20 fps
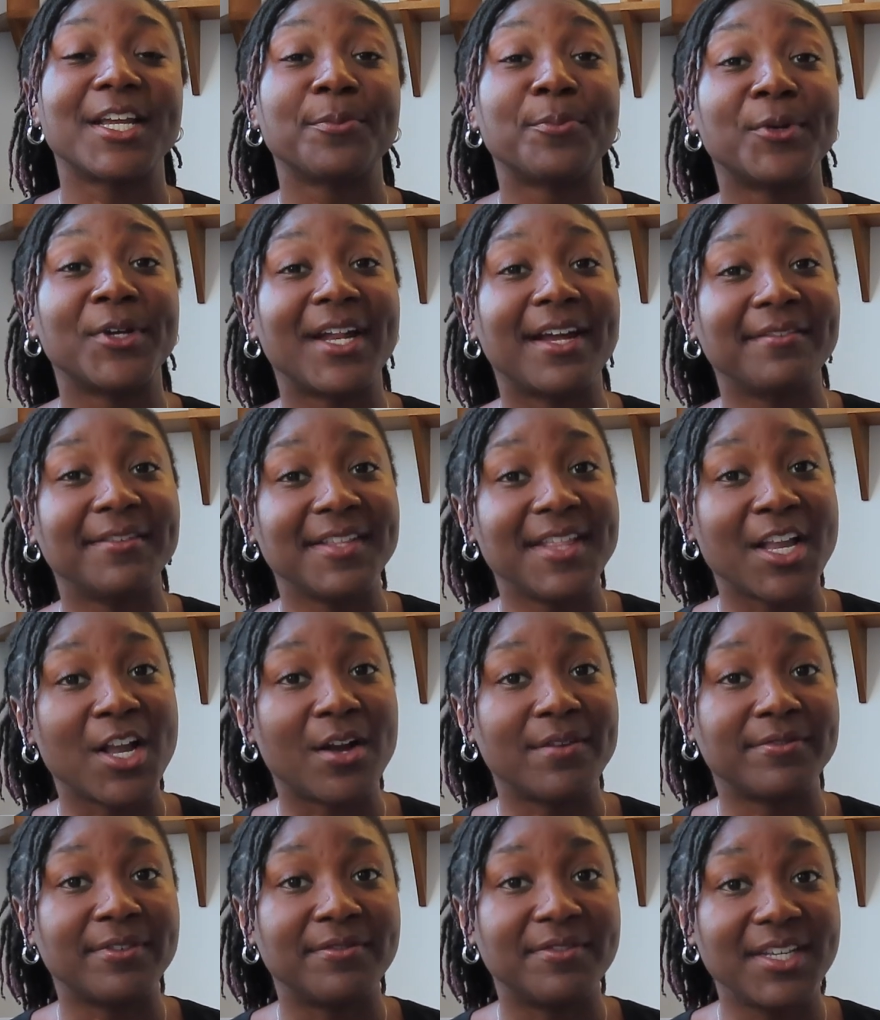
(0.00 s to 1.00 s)
could put everything
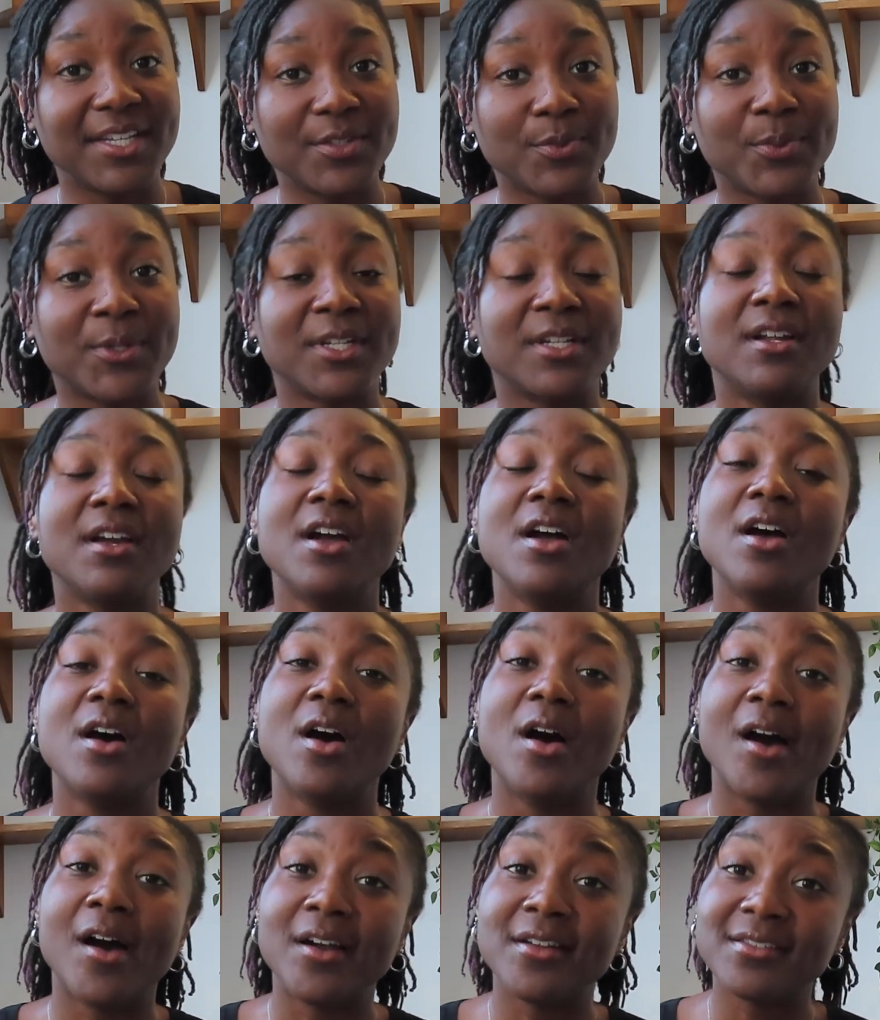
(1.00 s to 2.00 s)
off of this one
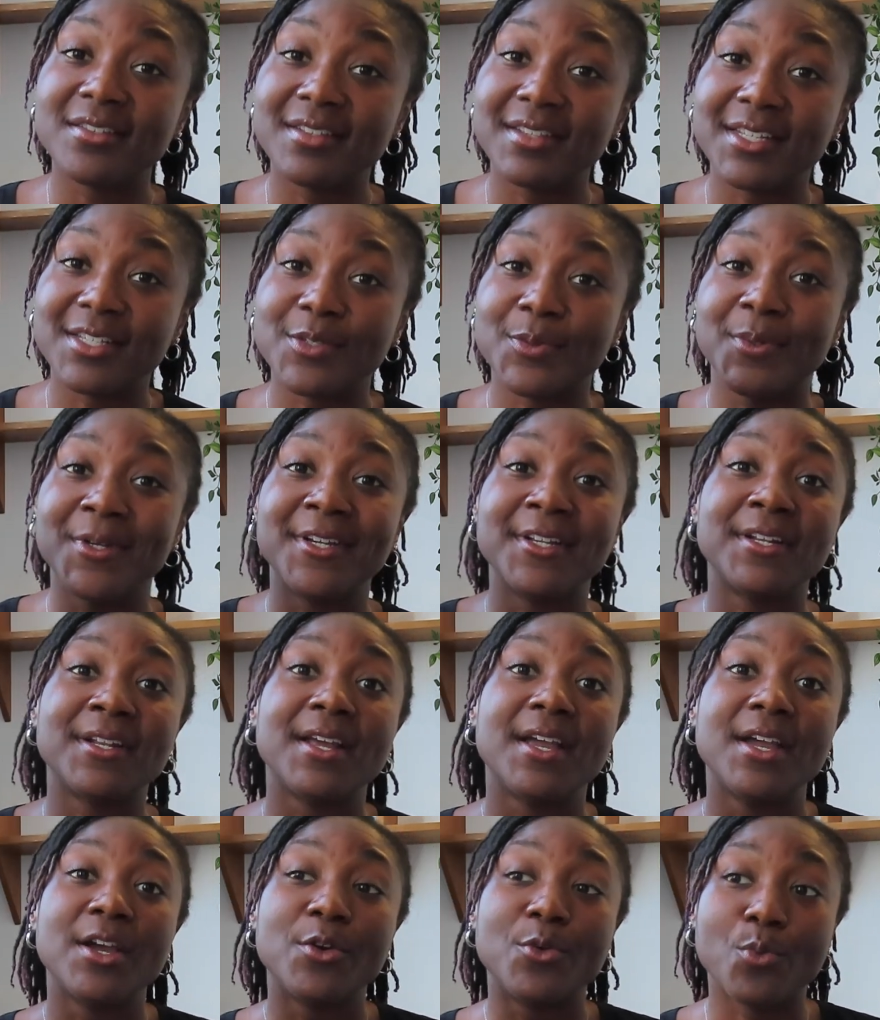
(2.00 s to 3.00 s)
onto this one,
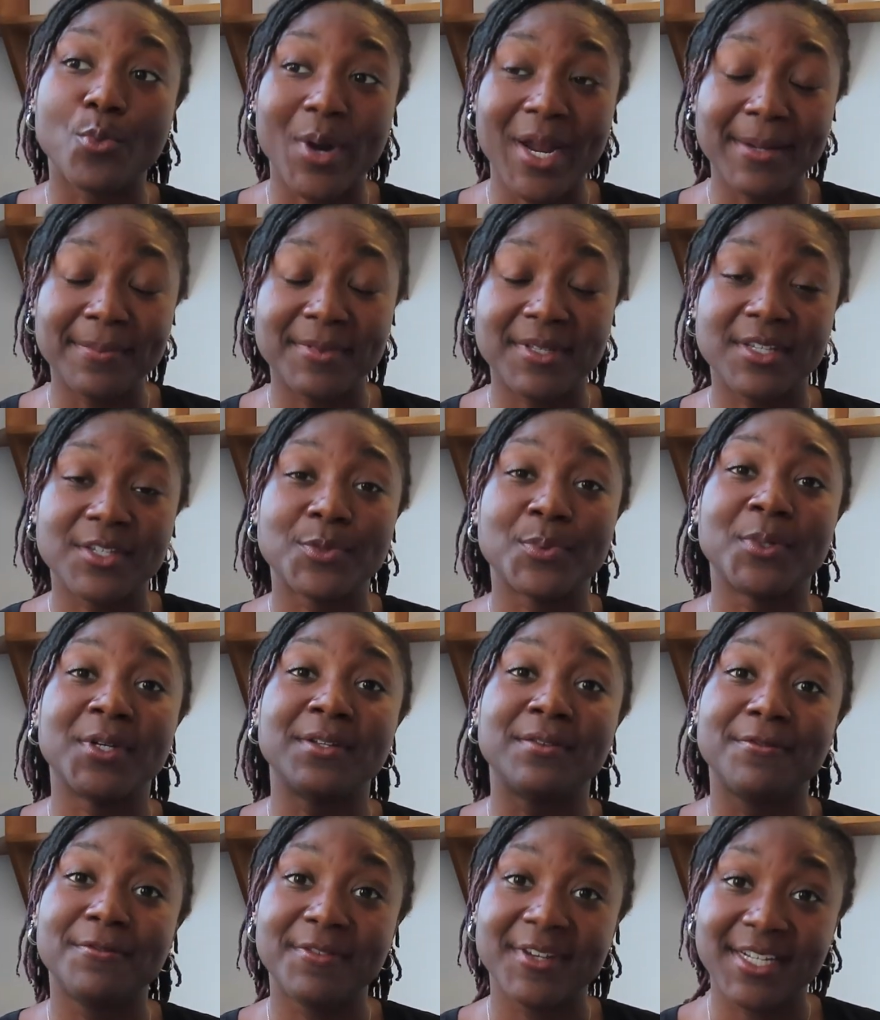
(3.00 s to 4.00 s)
wipe this
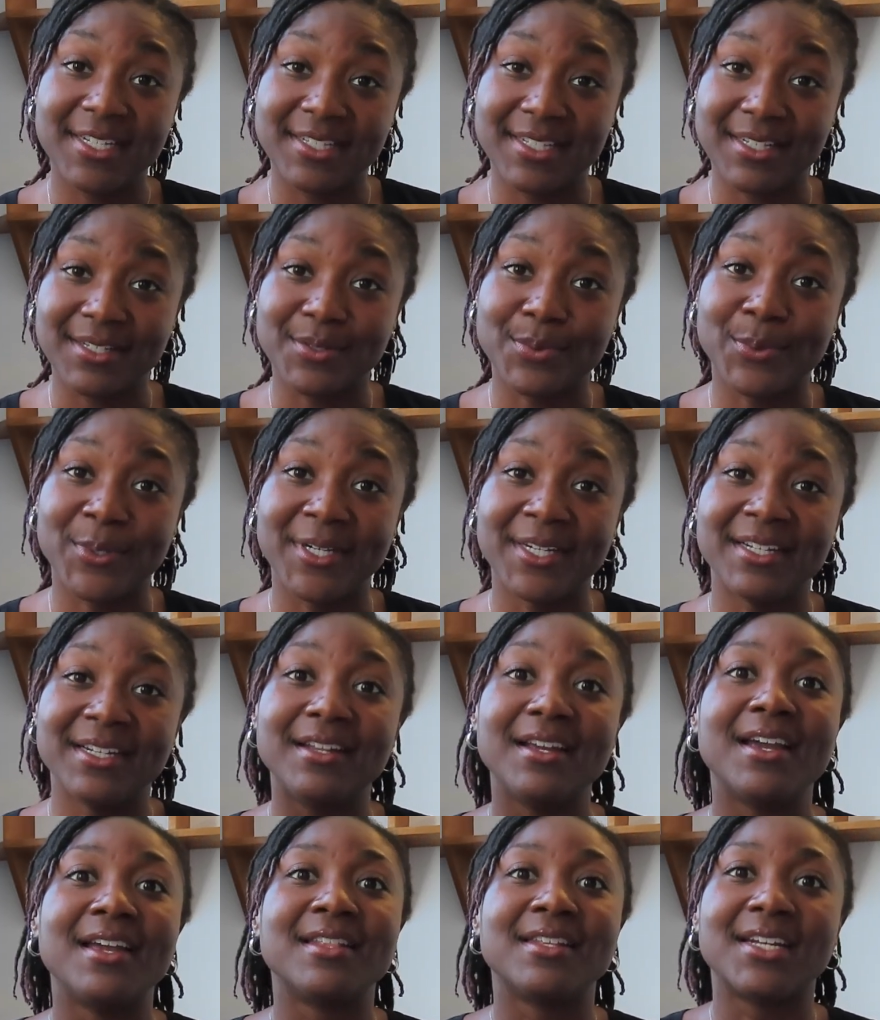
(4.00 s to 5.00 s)
one, fix this one,
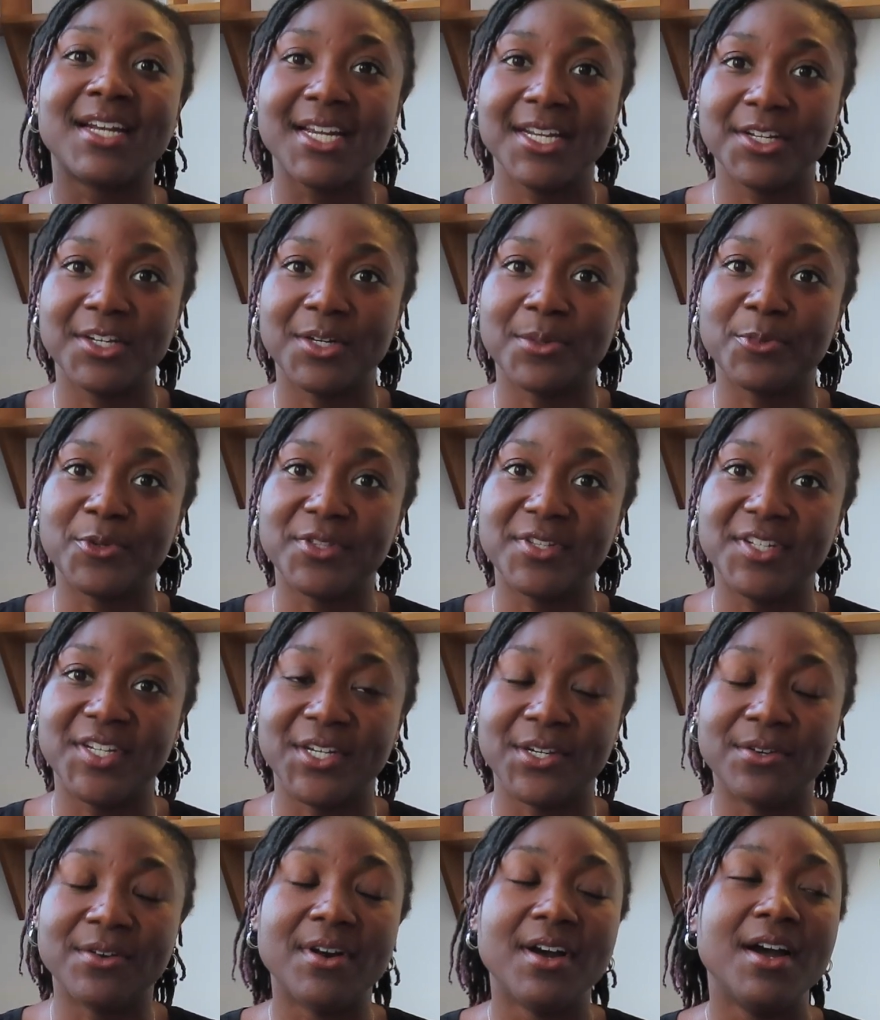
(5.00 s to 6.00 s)
and then I ended up with
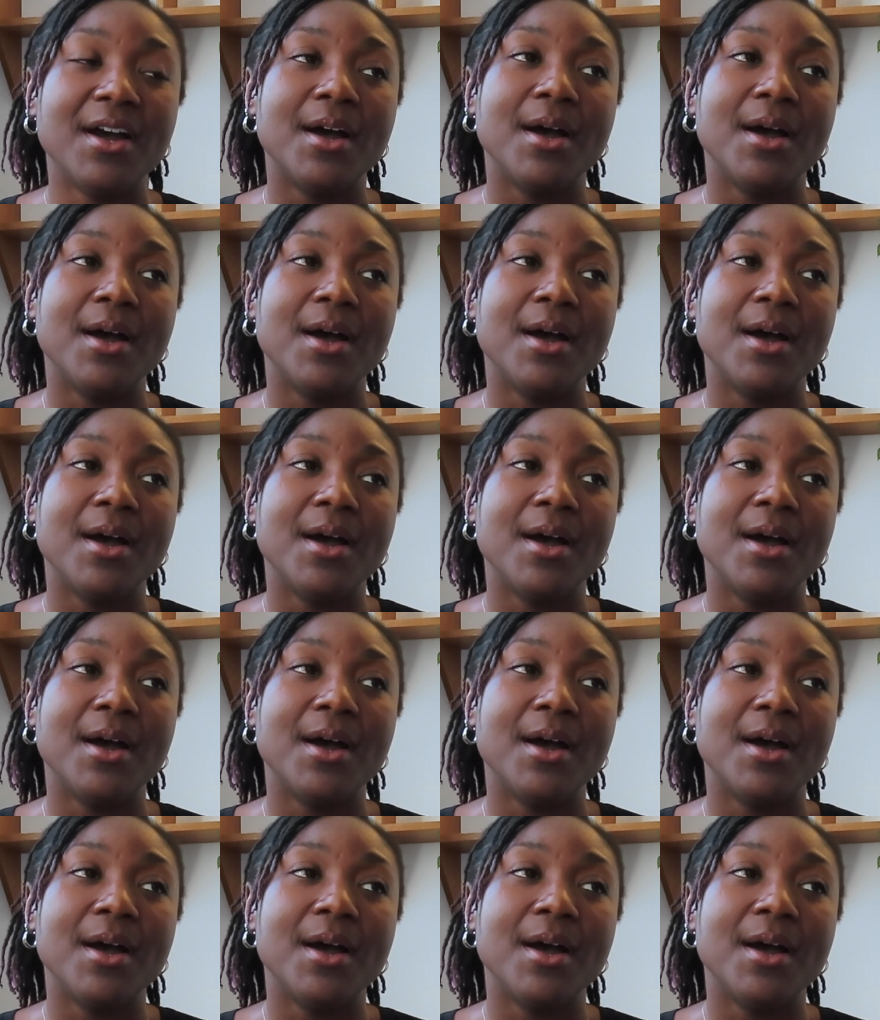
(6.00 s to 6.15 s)
2.